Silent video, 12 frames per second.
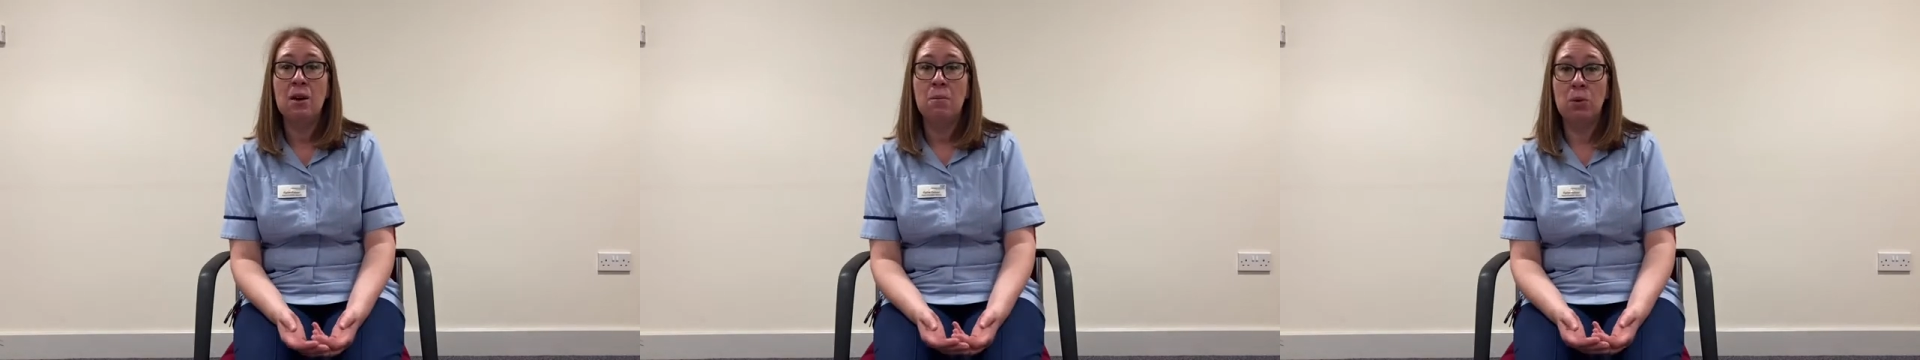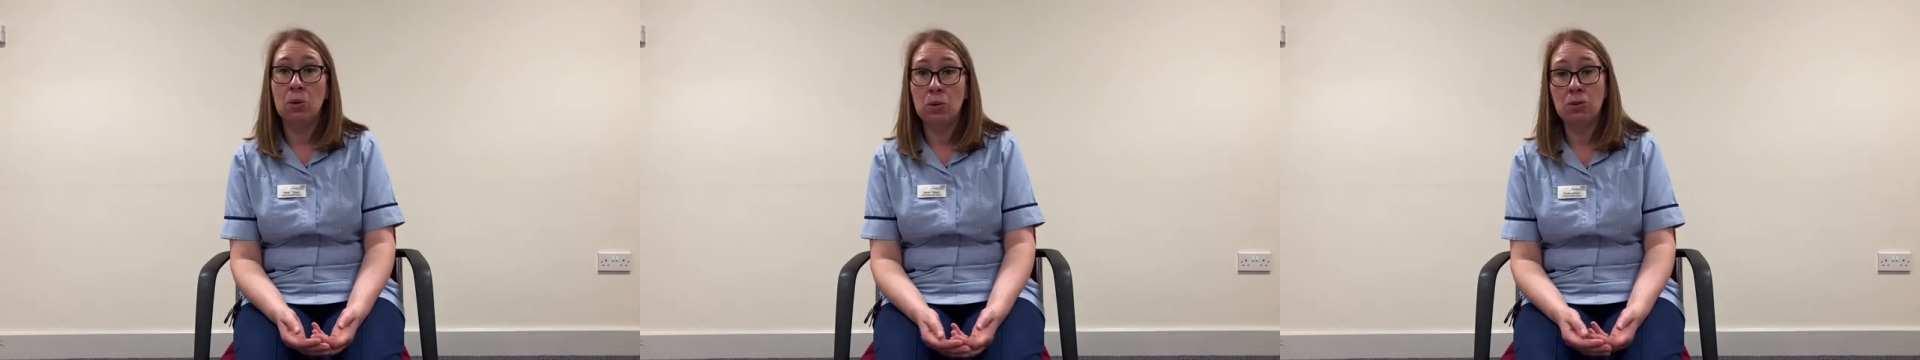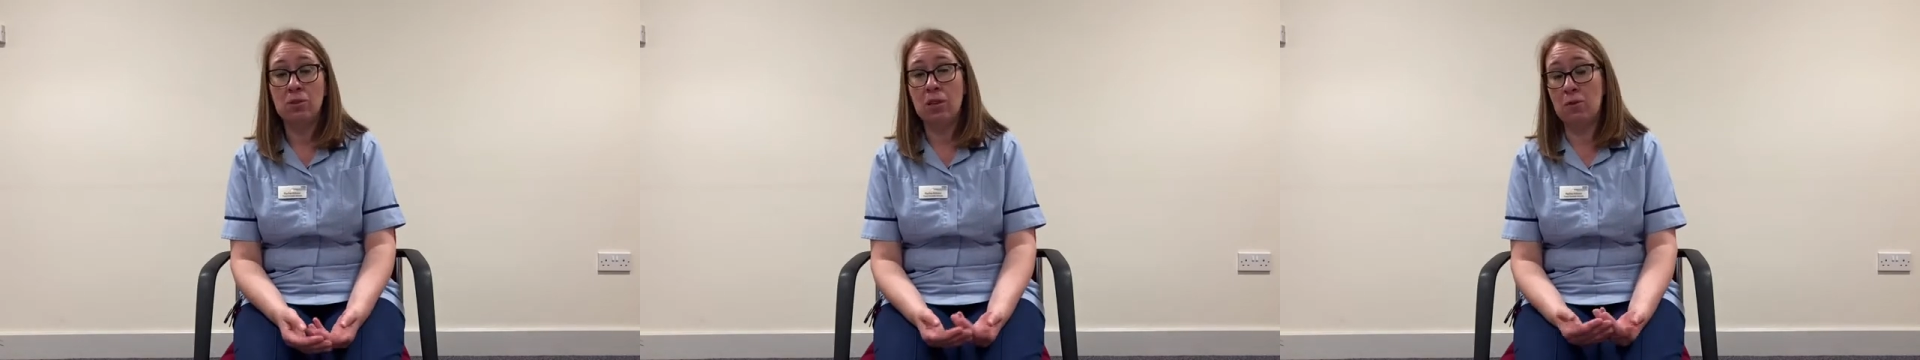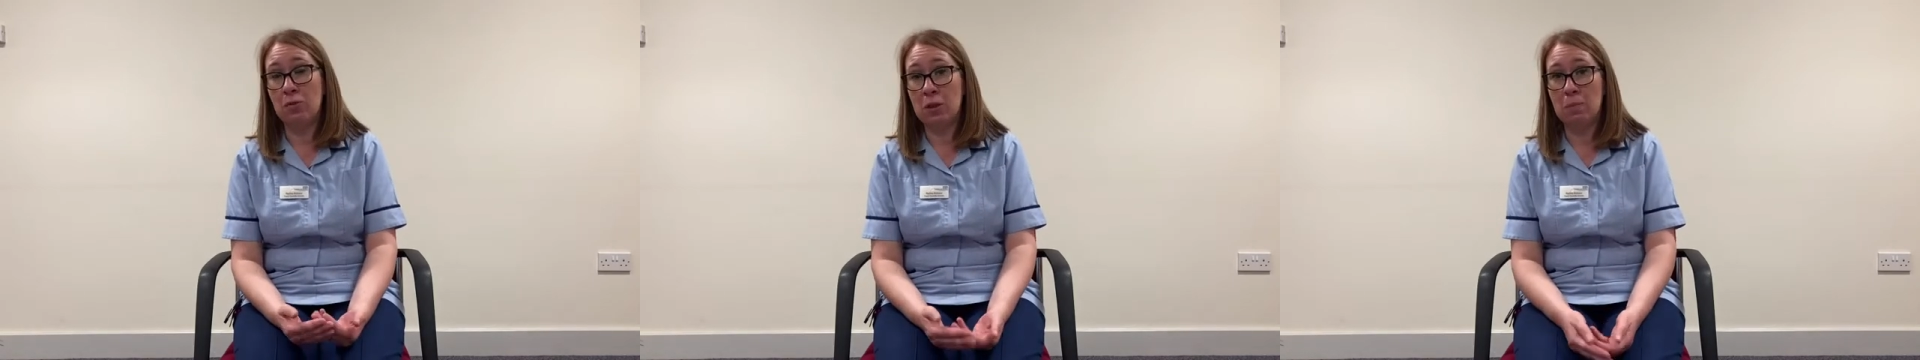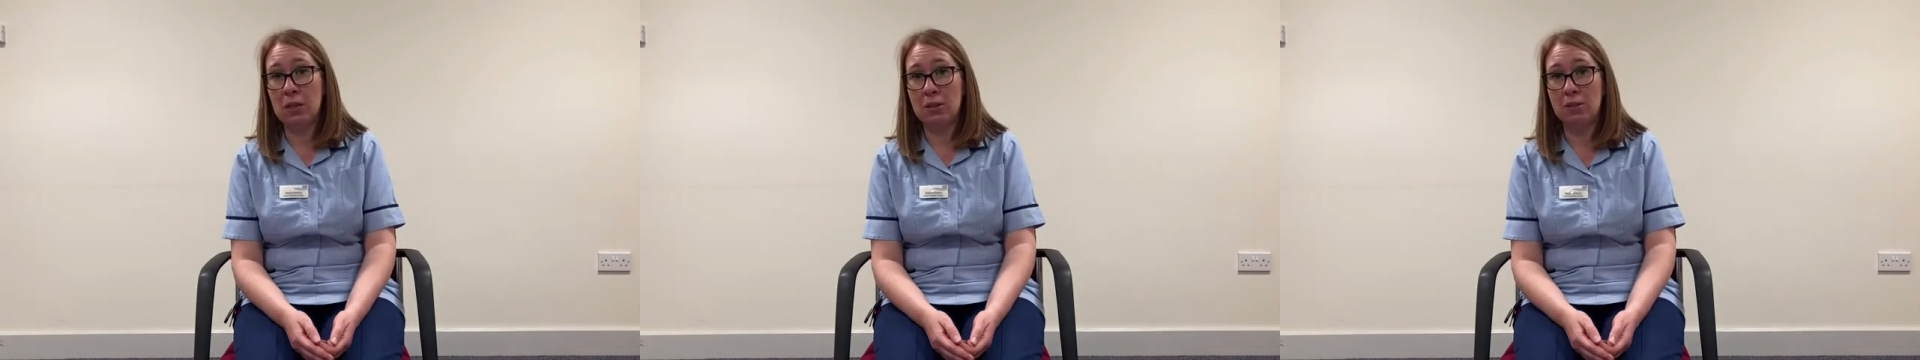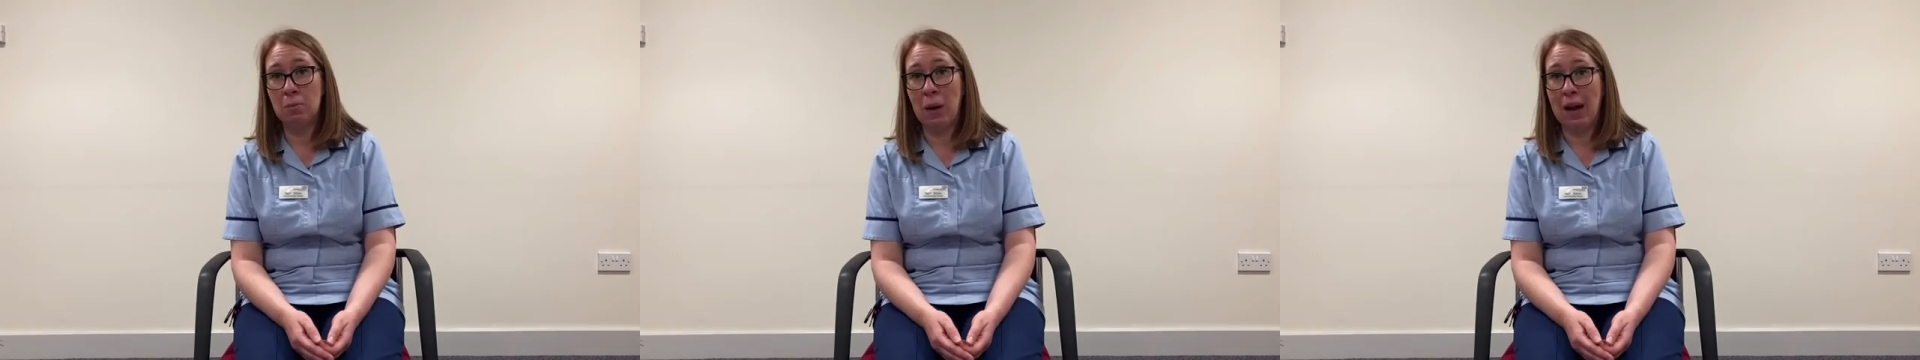but also for the
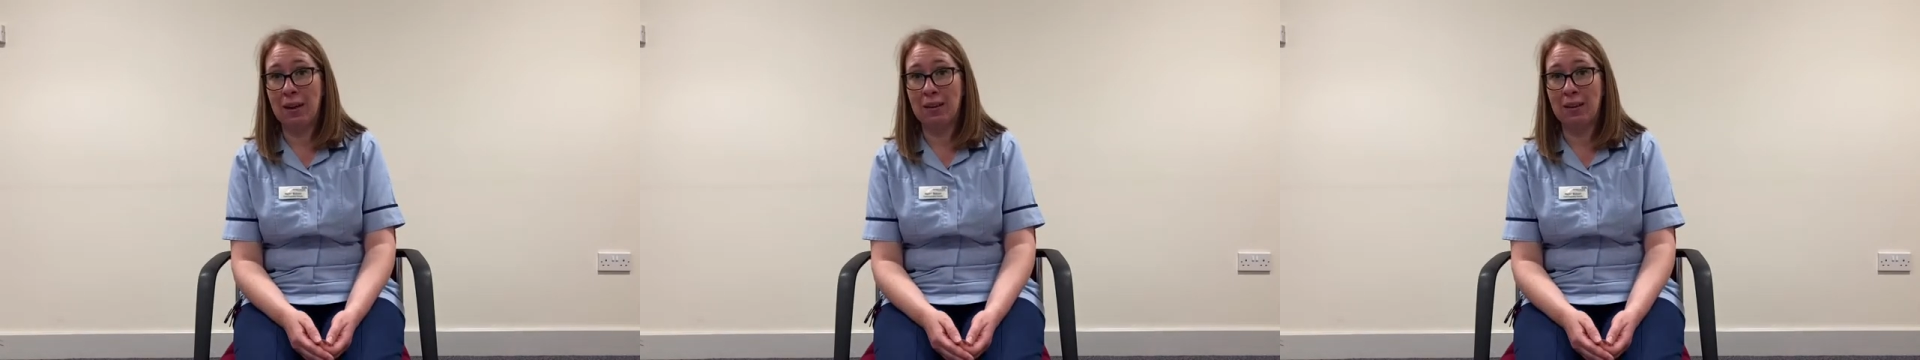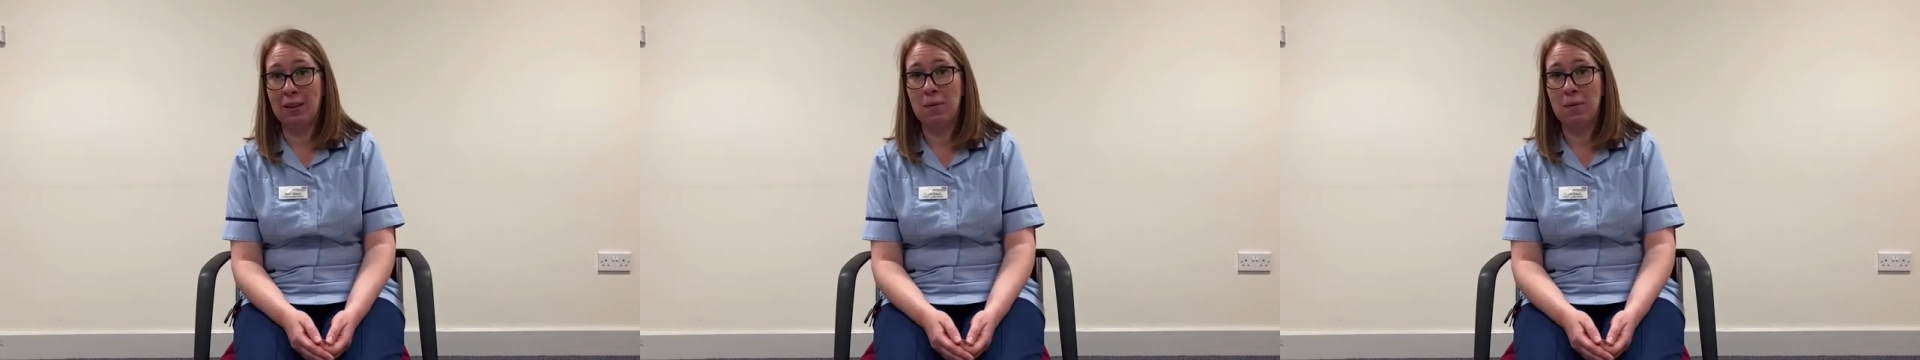birth partner,